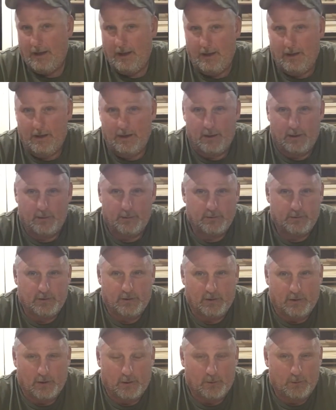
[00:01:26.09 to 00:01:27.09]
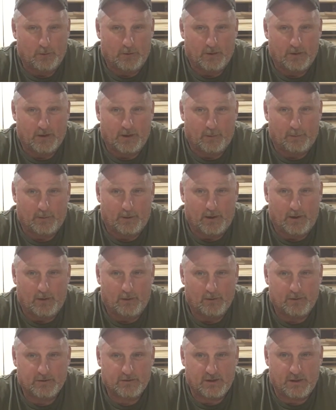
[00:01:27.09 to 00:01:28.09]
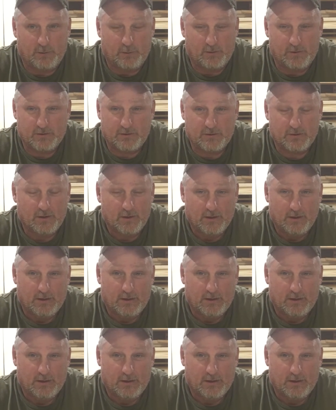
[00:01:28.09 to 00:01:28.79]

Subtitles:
and you know, within a couple hours he was